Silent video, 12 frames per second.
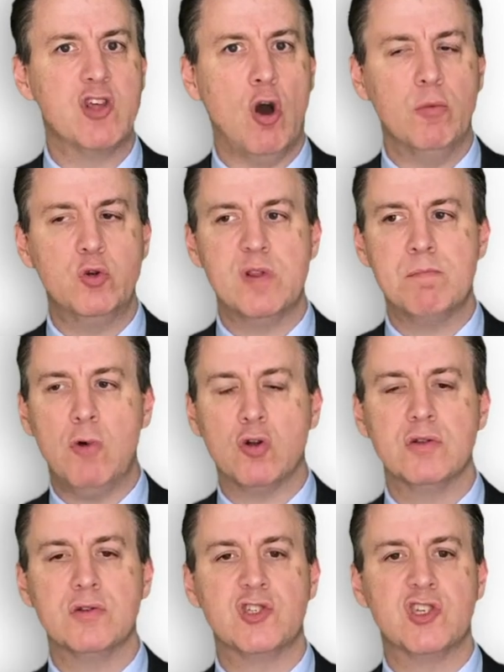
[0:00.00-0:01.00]
the option with
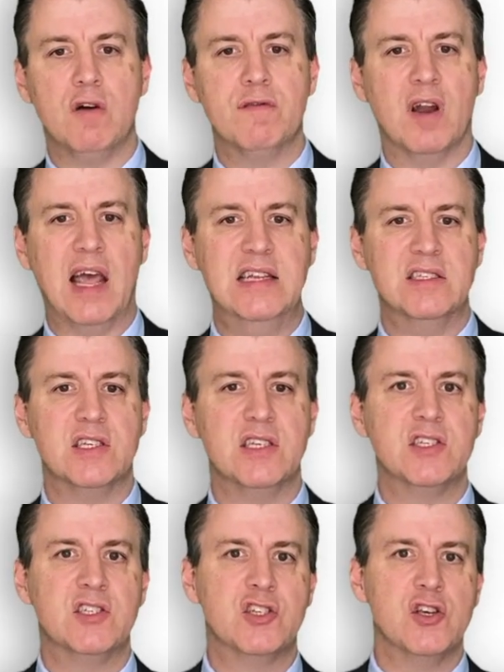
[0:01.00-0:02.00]
modern soft
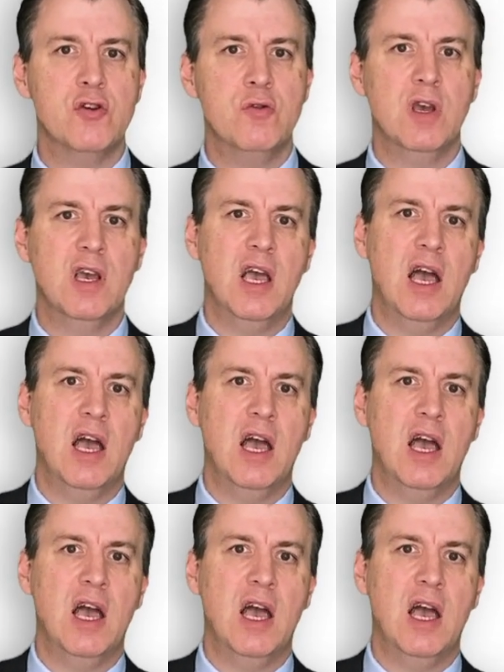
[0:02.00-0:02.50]
lenses to